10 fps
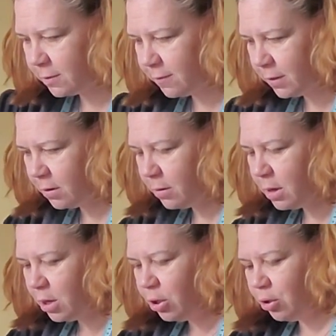Feel.
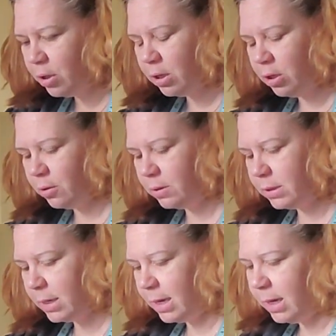You can use
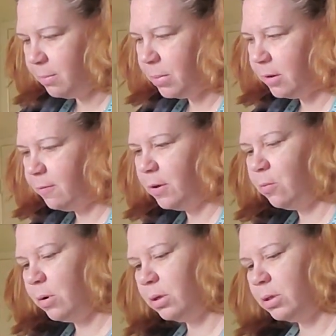tape if you
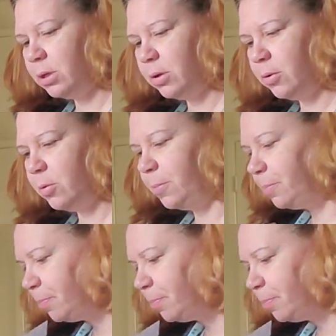want to,